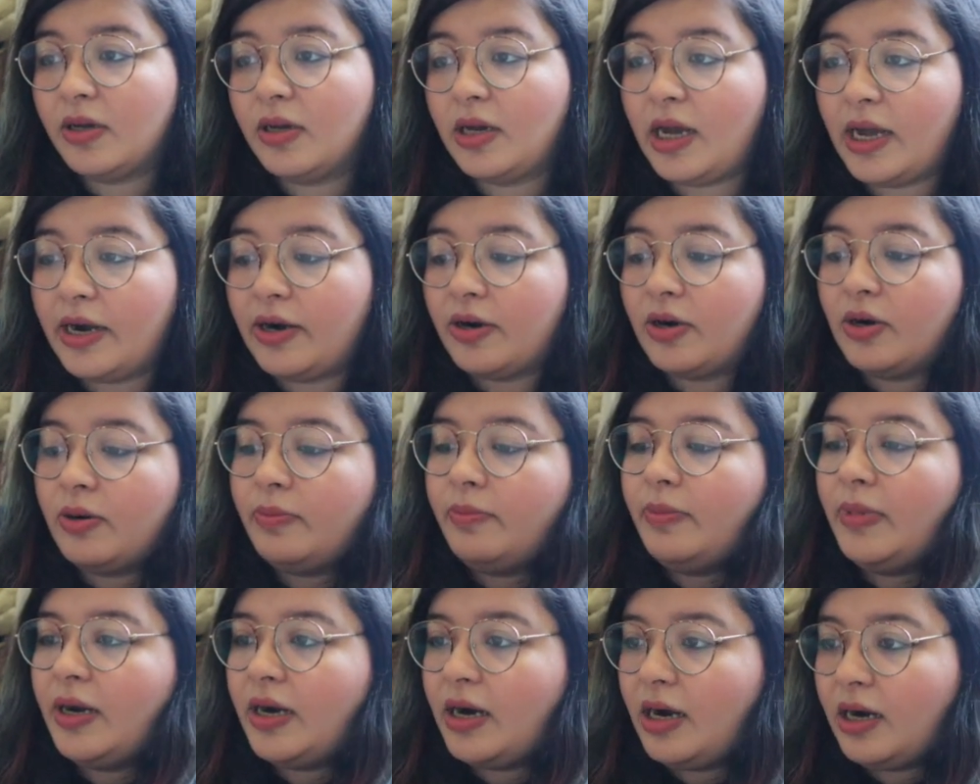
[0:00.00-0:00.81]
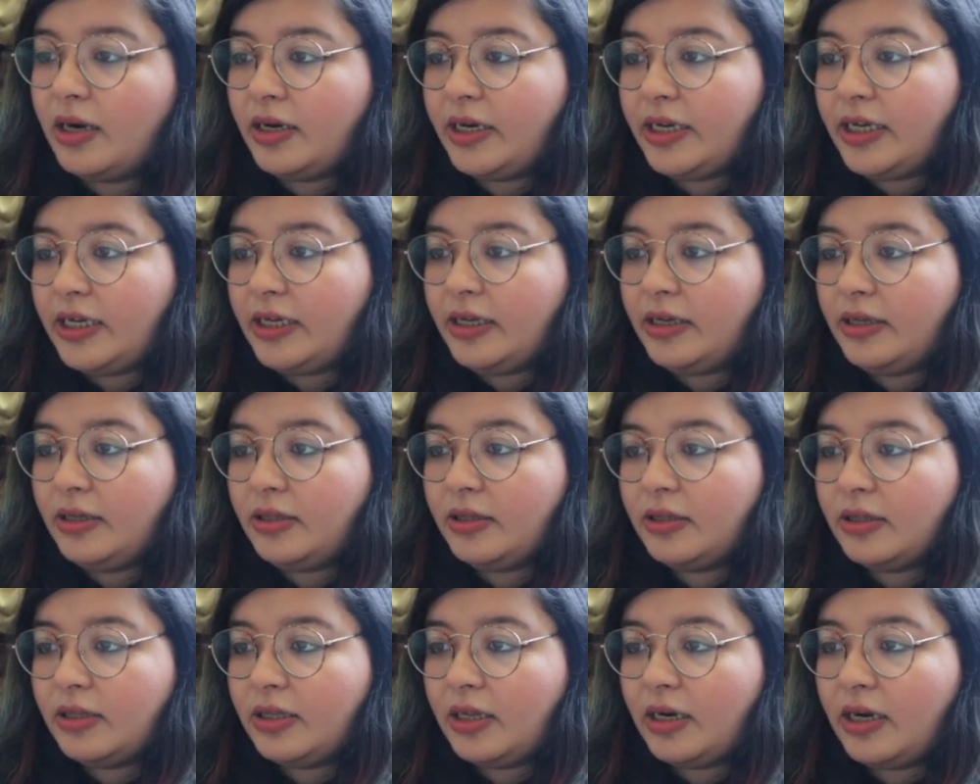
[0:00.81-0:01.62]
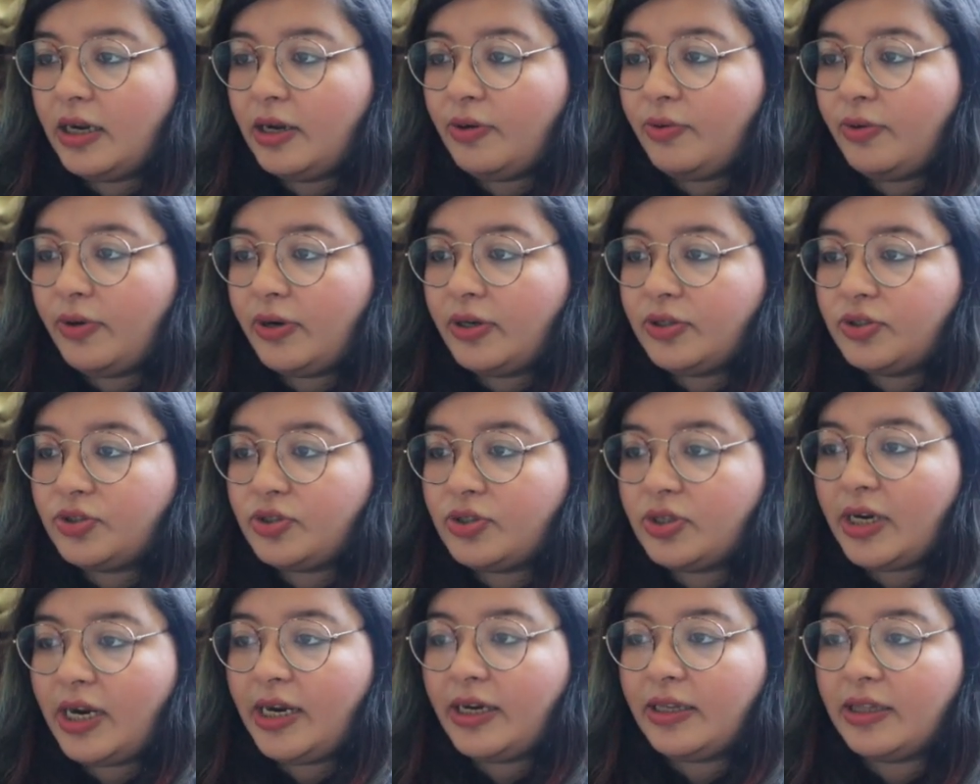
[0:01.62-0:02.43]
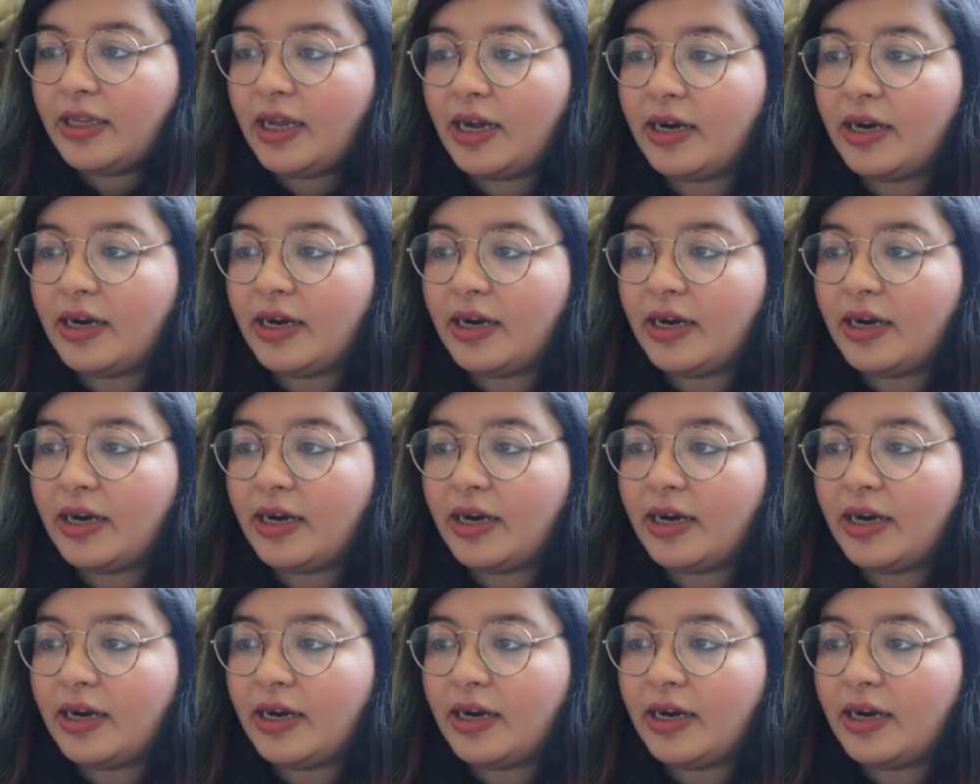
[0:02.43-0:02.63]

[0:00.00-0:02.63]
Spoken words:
I don't know, Marathi, then I would just write